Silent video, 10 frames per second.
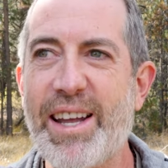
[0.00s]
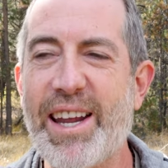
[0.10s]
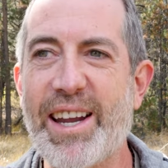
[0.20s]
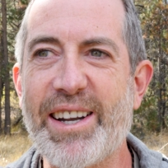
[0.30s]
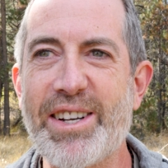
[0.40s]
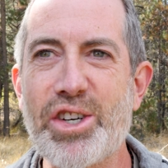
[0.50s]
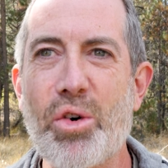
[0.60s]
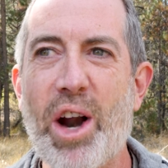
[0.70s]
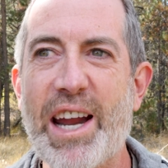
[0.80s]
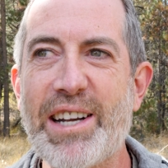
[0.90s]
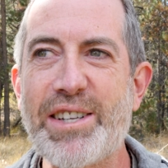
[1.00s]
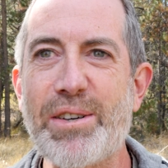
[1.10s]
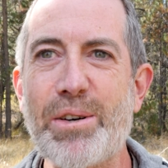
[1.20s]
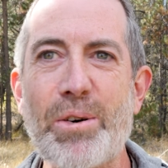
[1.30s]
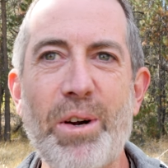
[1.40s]
and trying
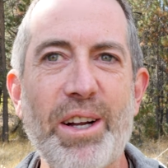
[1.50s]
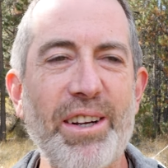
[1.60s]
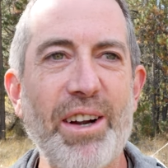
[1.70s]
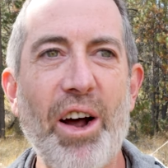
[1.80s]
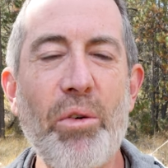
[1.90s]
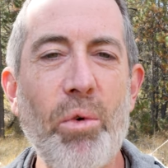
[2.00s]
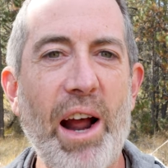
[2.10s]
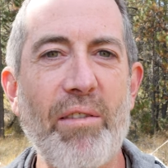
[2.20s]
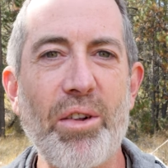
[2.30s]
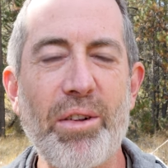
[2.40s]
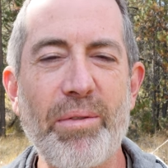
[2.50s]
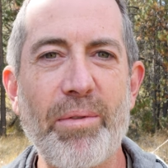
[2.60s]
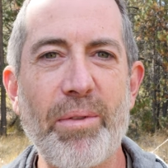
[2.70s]
to unravel